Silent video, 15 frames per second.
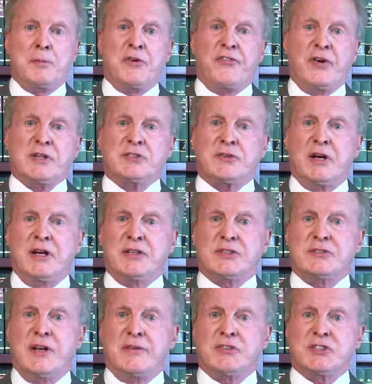Professor
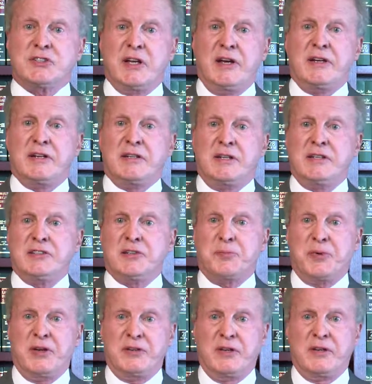H never stated his
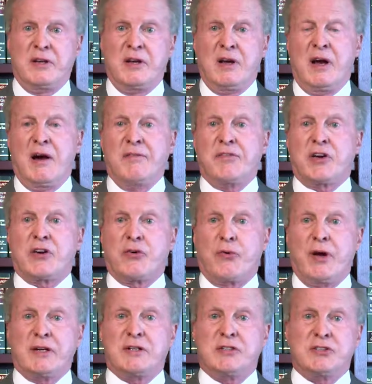opinion of the
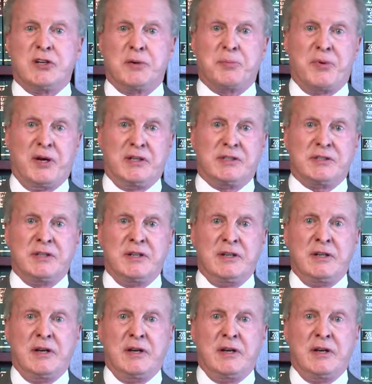correct share price,